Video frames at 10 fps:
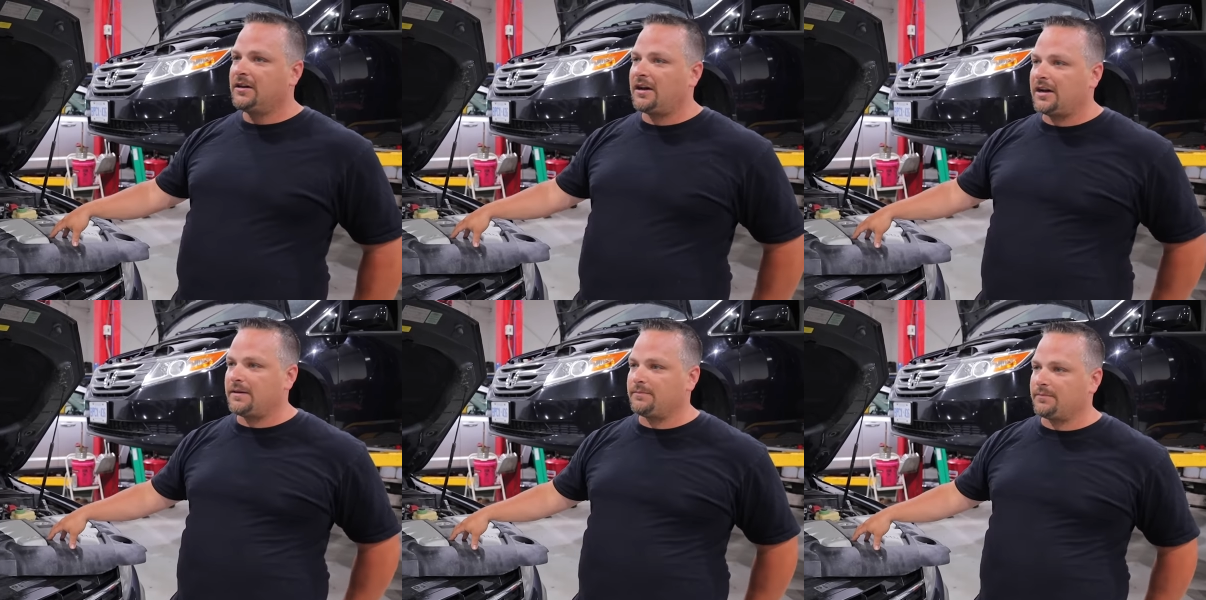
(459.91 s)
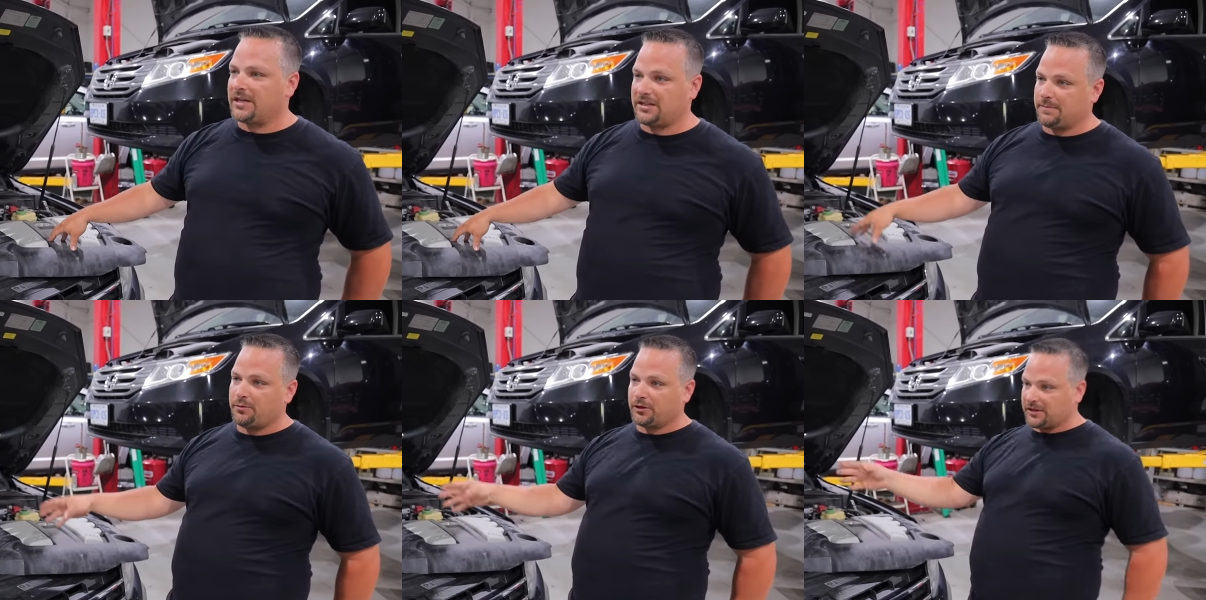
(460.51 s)
Um, eh,
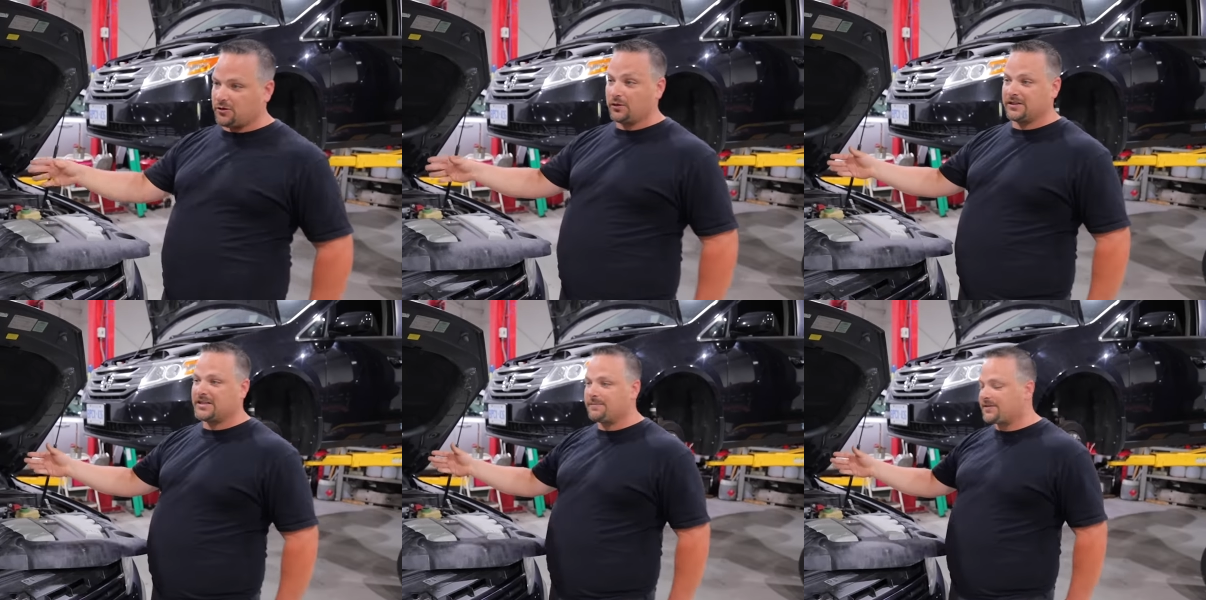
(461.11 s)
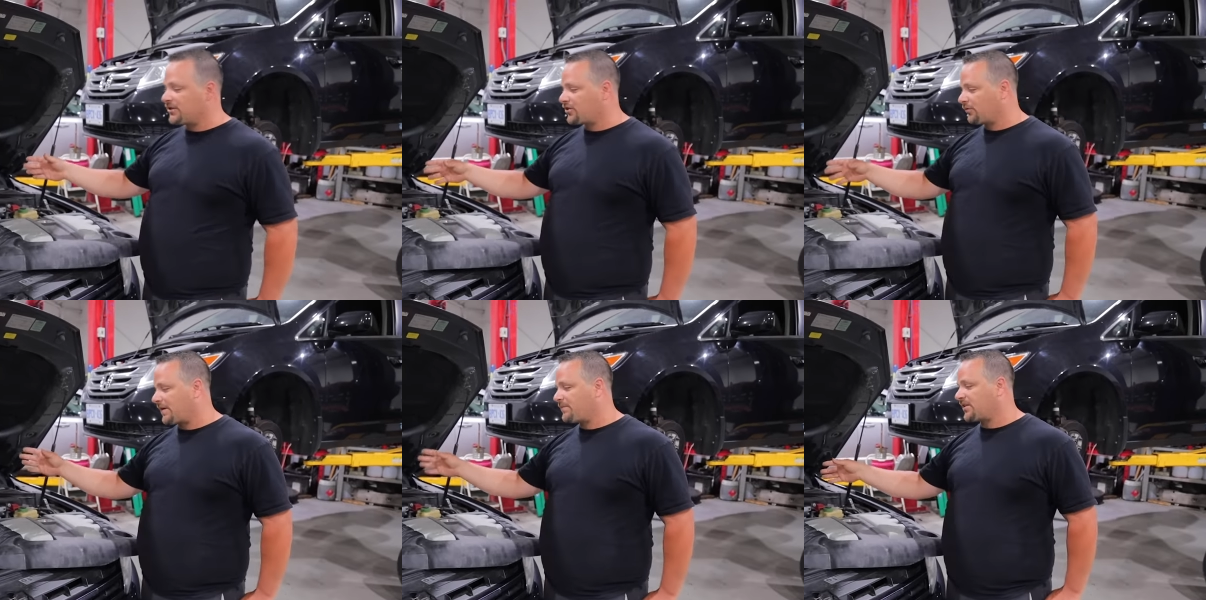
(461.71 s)
they put the coolant temp sensor
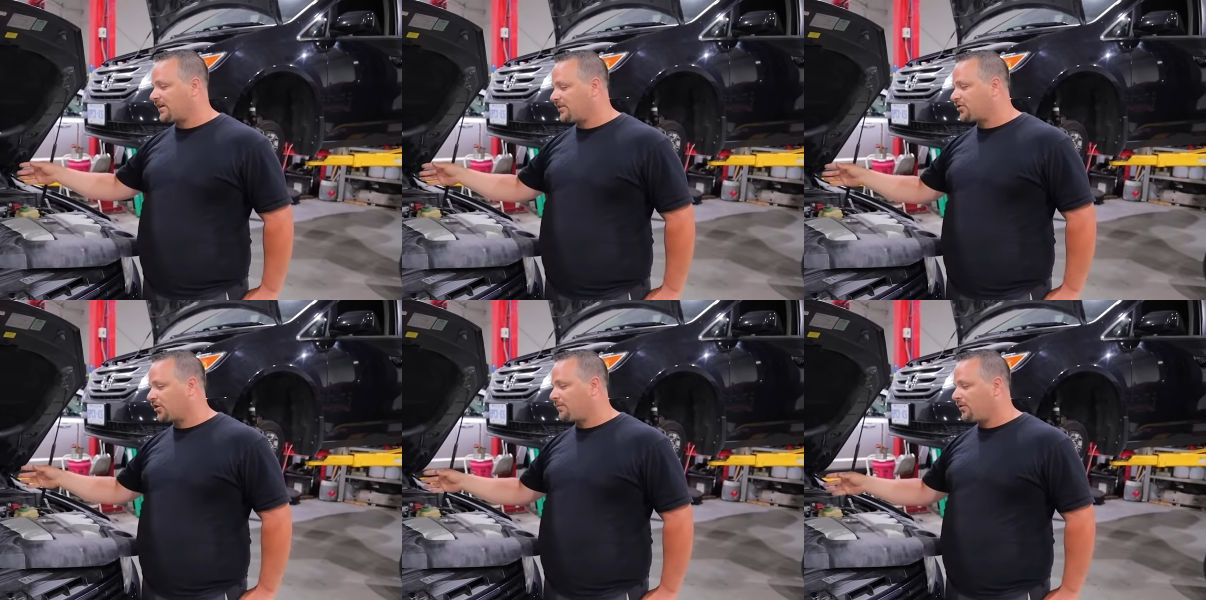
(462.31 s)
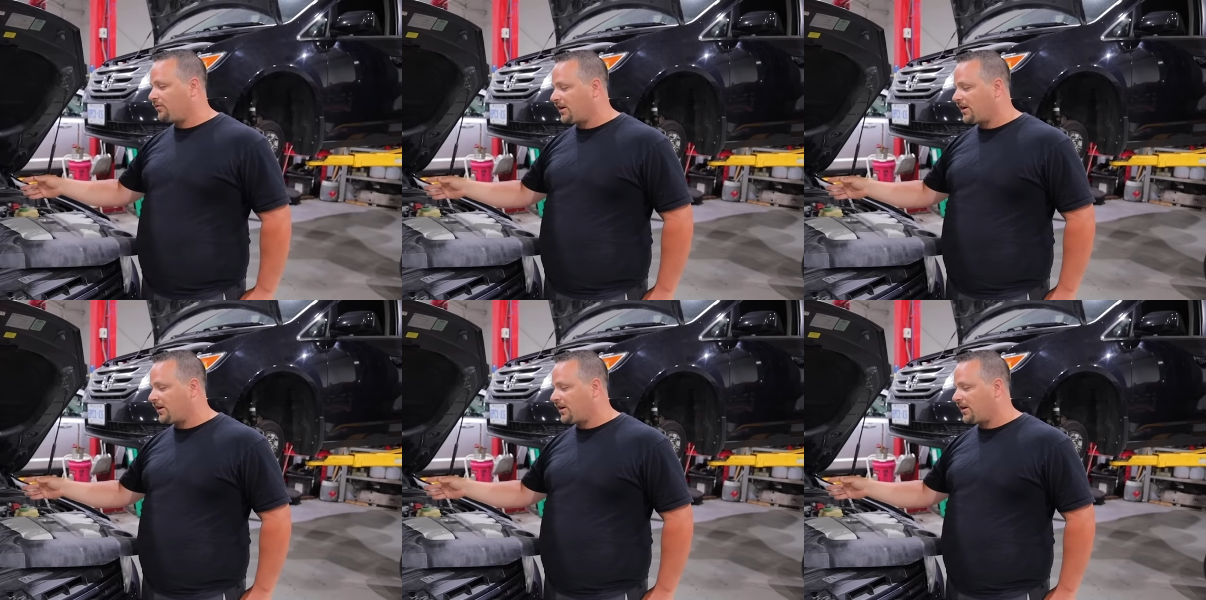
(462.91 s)
right beside the turbo